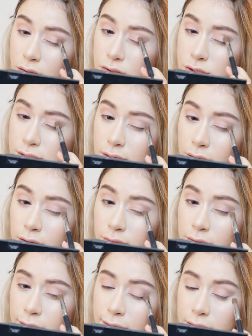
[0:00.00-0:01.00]
And just kind
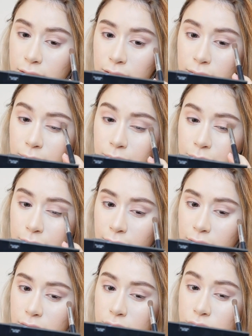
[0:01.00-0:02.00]
of lightly
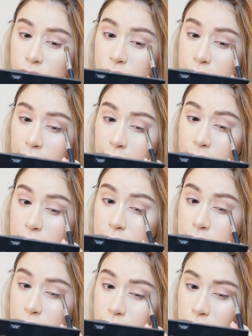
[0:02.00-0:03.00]
blend those
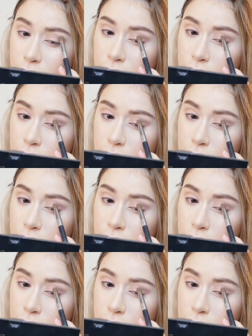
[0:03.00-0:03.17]
shades.